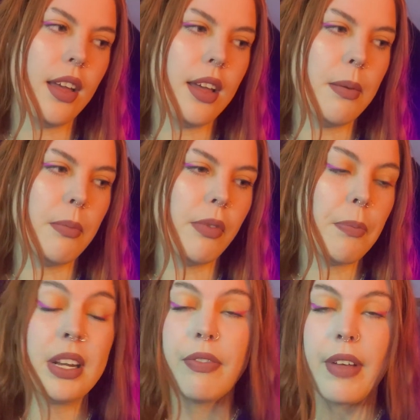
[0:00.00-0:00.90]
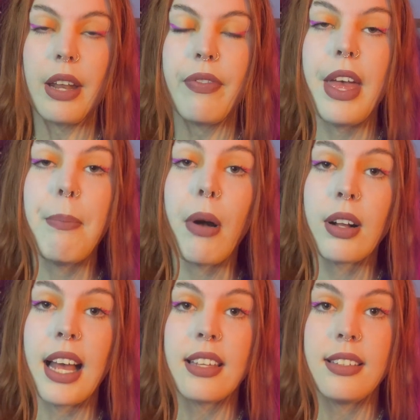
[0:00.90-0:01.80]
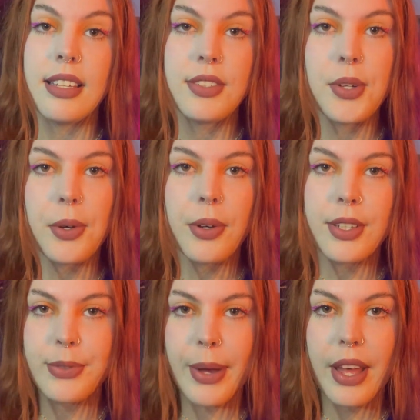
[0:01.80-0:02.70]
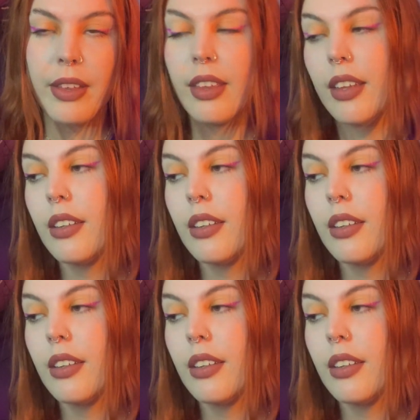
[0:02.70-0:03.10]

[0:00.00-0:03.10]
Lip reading: I've been a fan of their podcast Let's Talk as well.